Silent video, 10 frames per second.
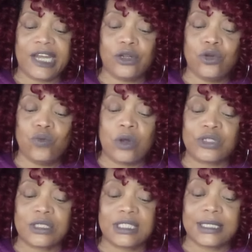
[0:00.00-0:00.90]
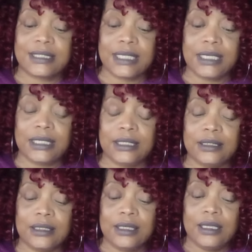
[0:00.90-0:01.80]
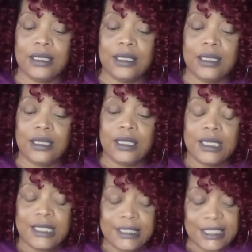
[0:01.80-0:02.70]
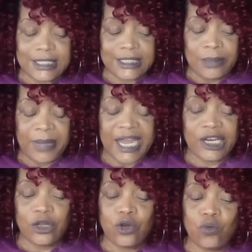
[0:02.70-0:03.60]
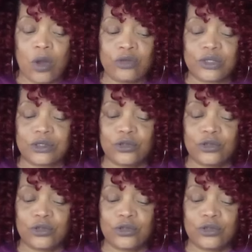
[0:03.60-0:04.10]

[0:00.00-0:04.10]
here who wants to succeed. This is somebody here who wants